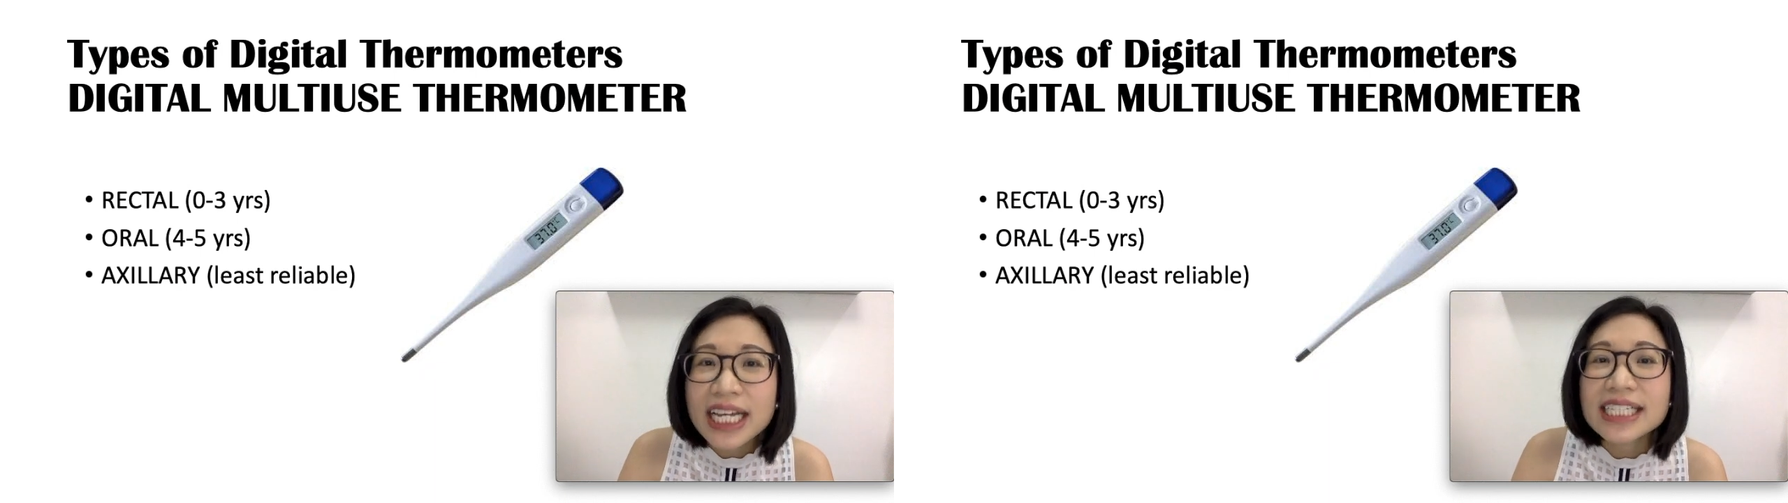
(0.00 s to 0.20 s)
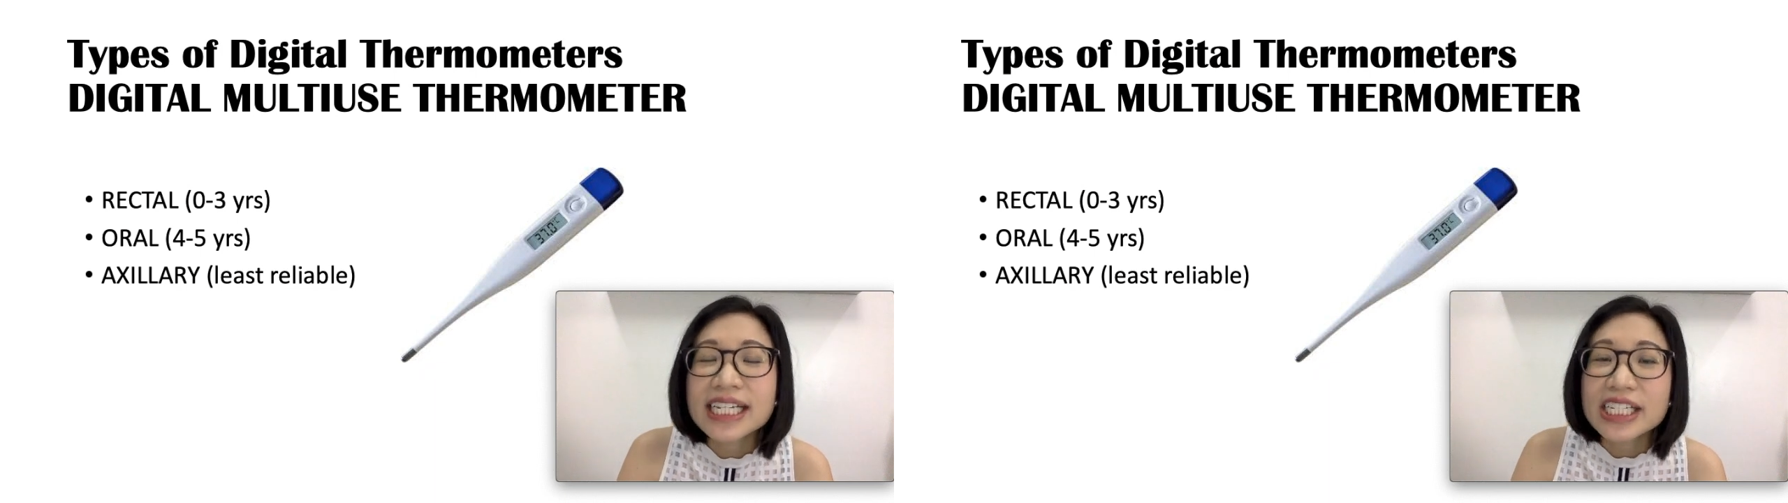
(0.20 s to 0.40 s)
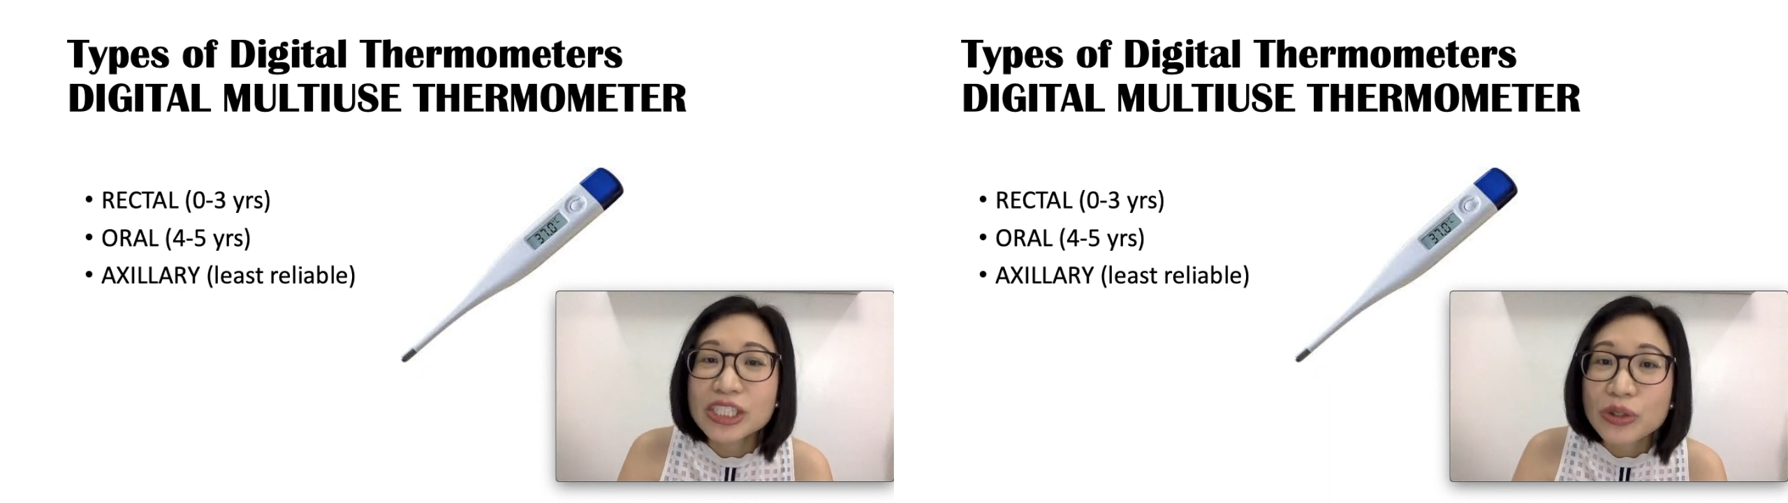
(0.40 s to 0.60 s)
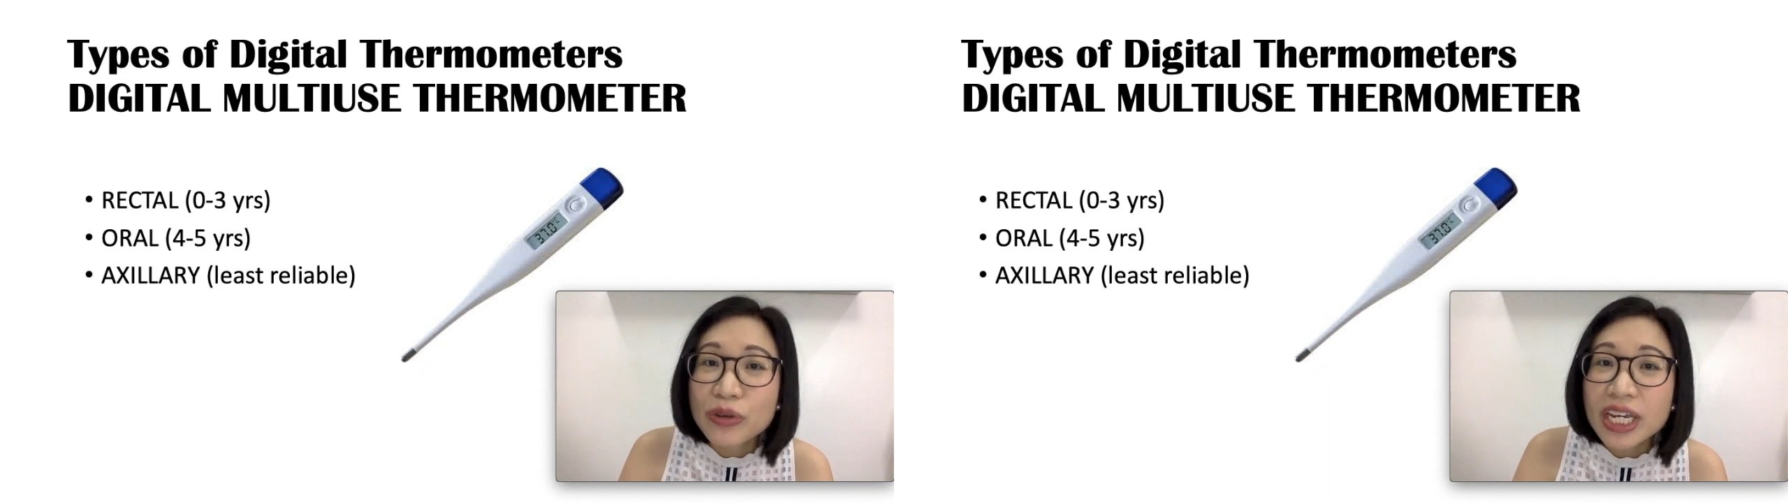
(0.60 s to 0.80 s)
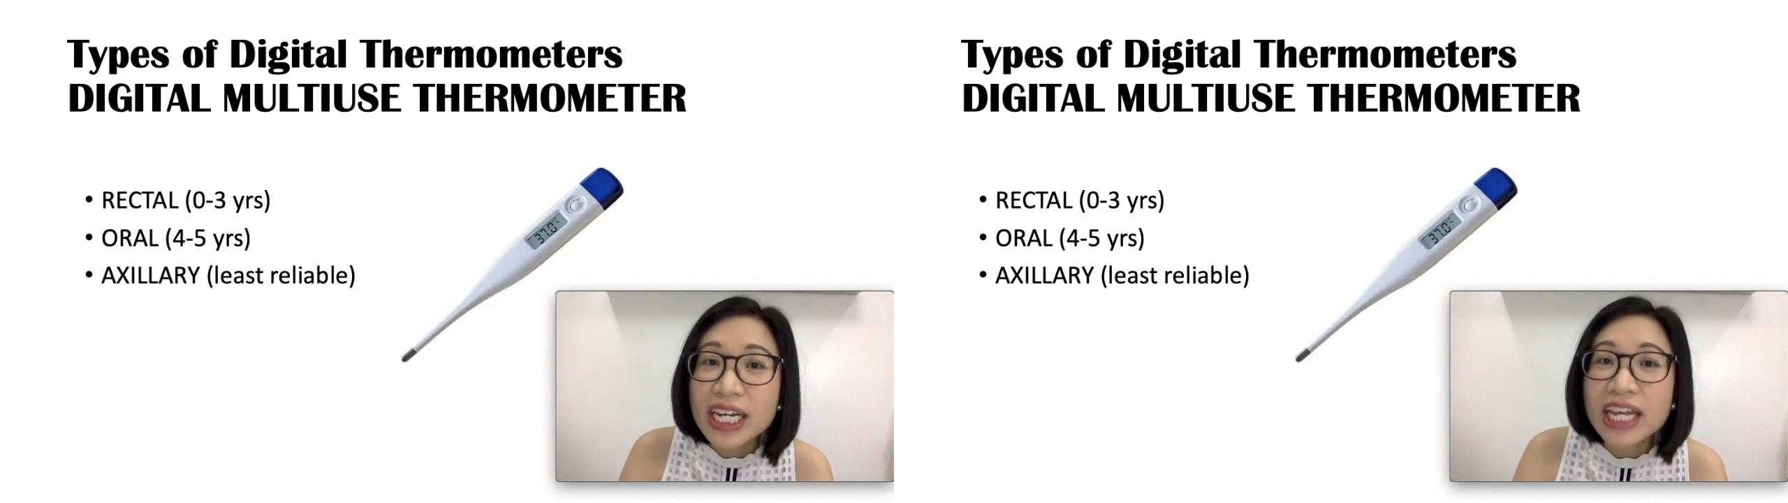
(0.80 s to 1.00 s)
as a
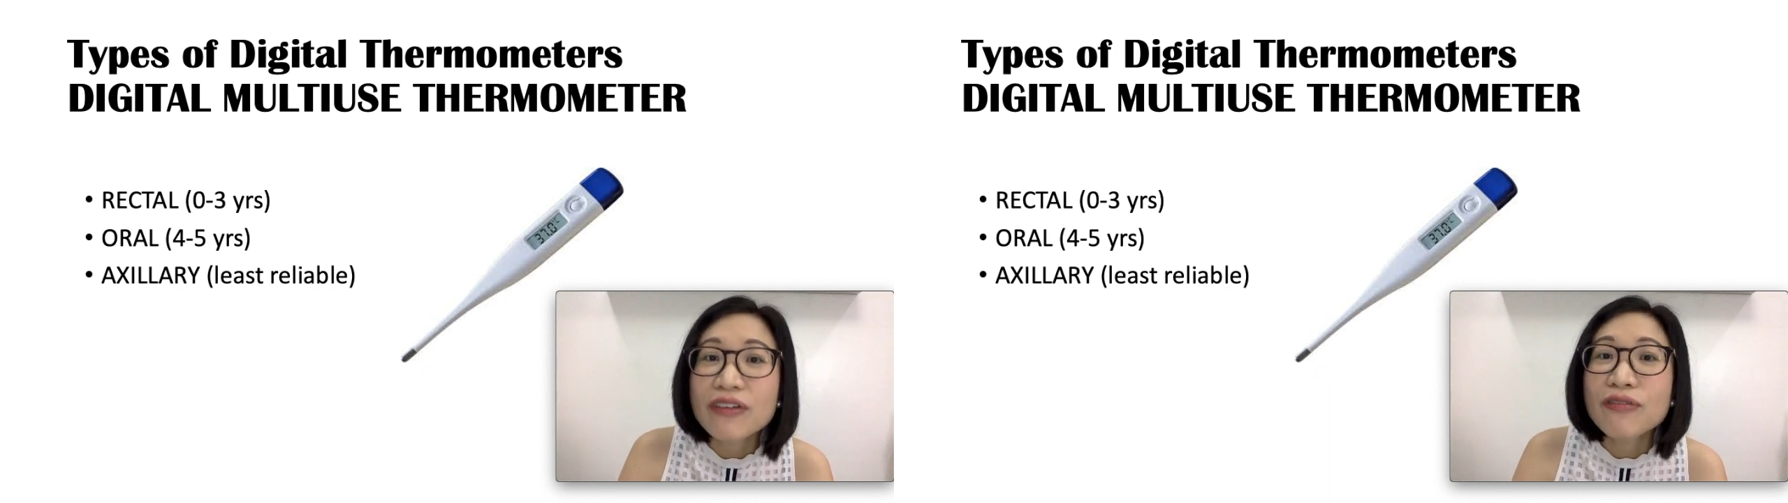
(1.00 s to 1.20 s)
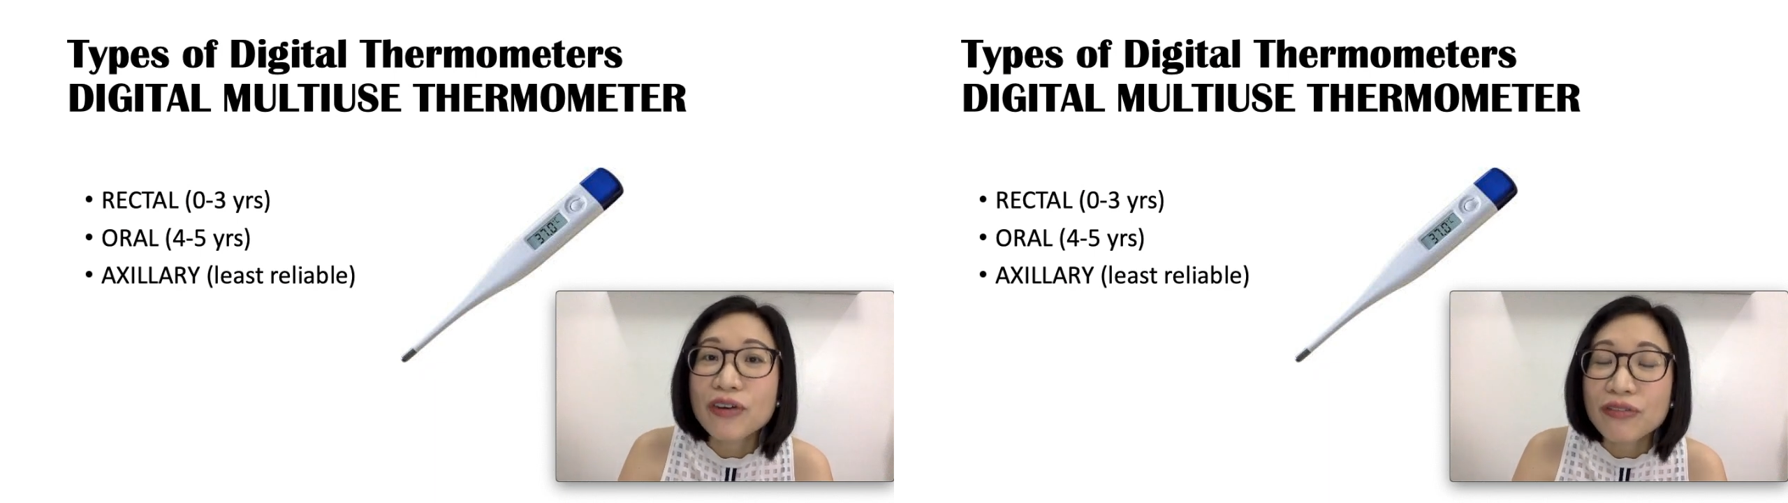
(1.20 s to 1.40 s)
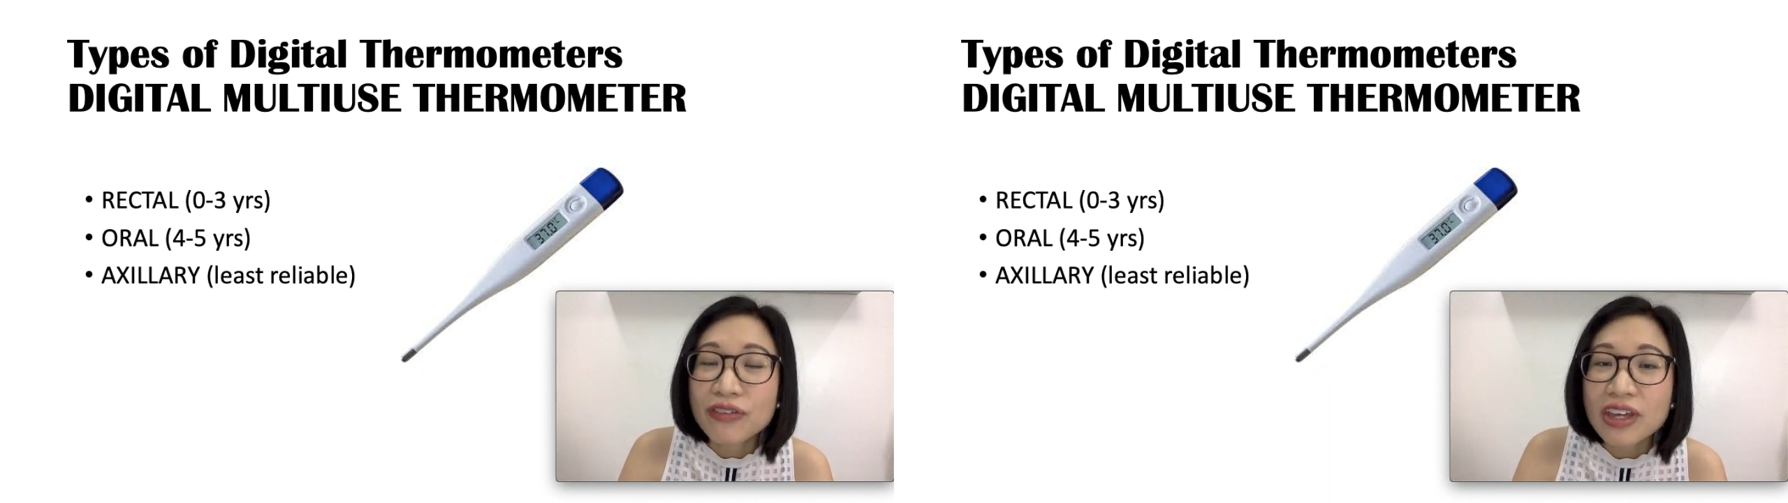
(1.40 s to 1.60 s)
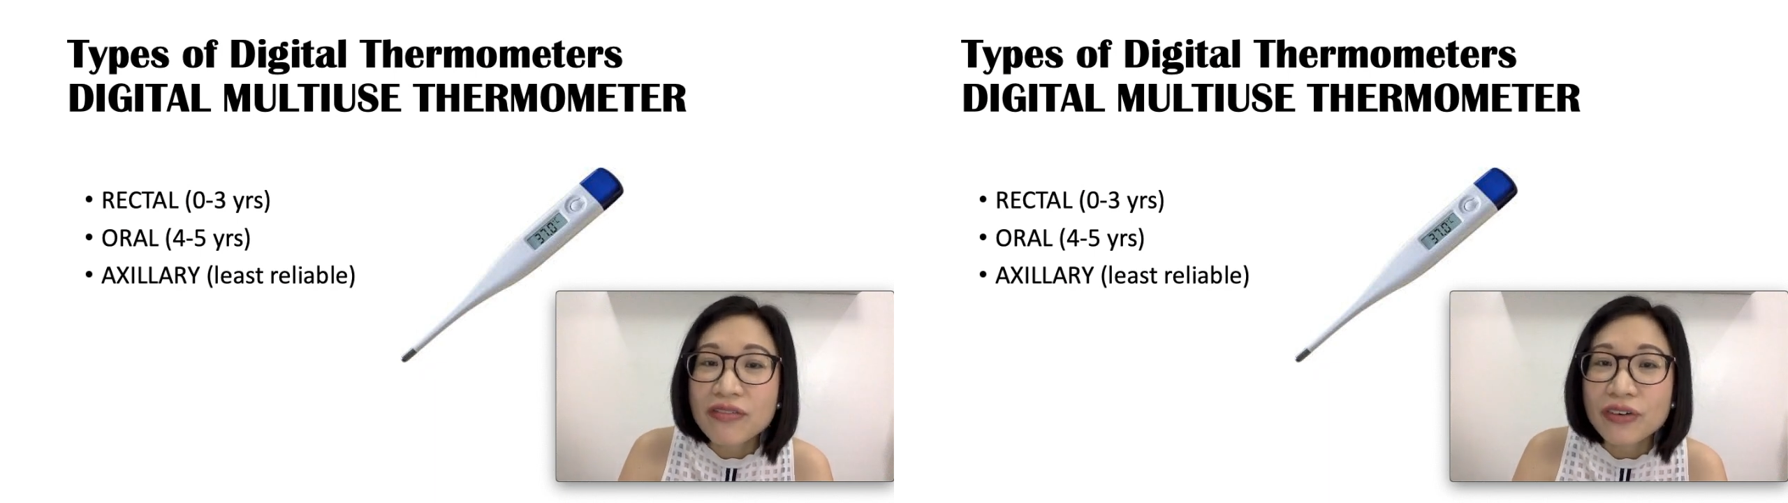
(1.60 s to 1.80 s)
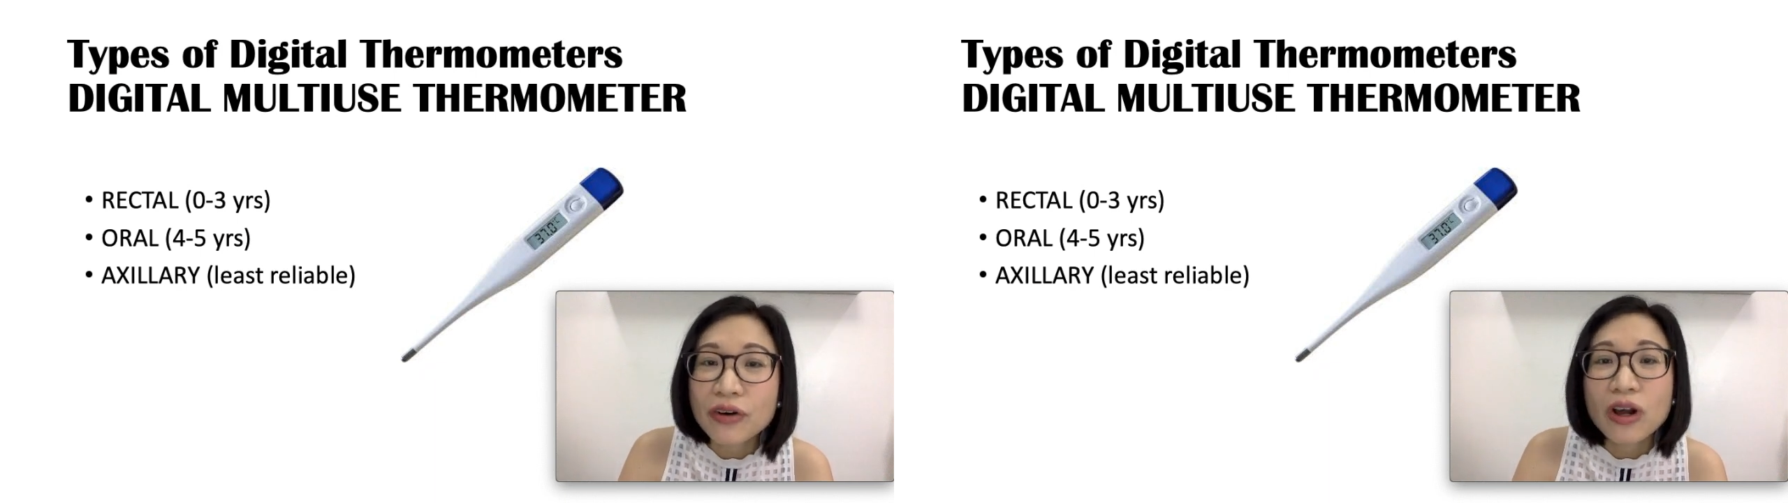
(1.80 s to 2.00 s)
screening for fever,